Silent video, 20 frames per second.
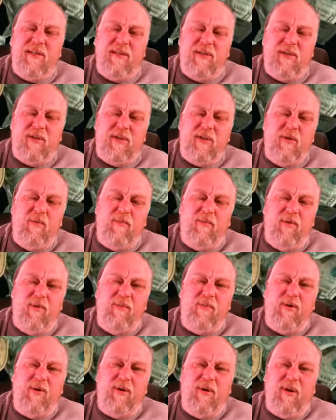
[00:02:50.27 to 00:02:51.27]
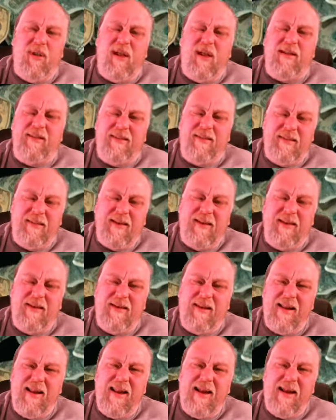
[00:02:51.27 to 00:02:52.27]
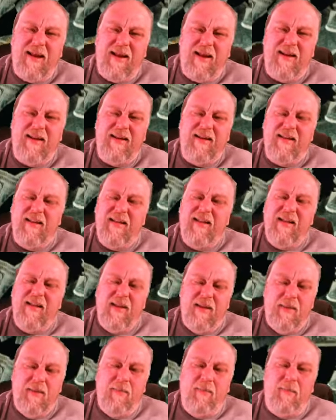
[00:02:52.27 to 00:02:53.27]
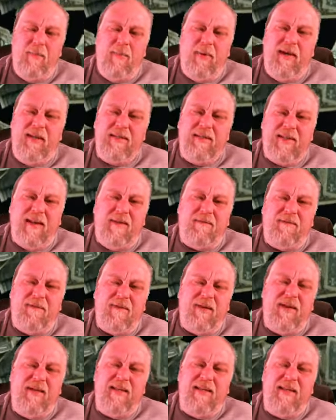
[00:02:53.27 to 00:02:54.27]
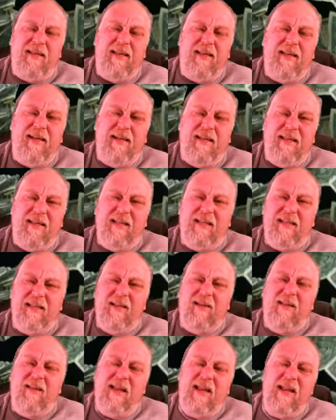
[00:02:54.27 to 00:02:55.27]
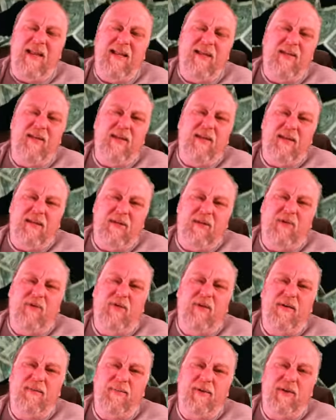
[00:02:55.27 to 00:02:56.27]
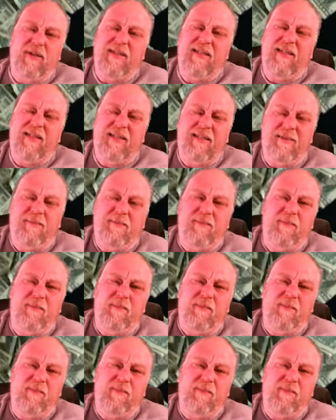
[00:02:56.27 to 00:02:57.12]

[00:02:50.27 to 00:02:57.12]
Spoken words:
to the Super Bowl on Sunday, but definitely click the link in the description.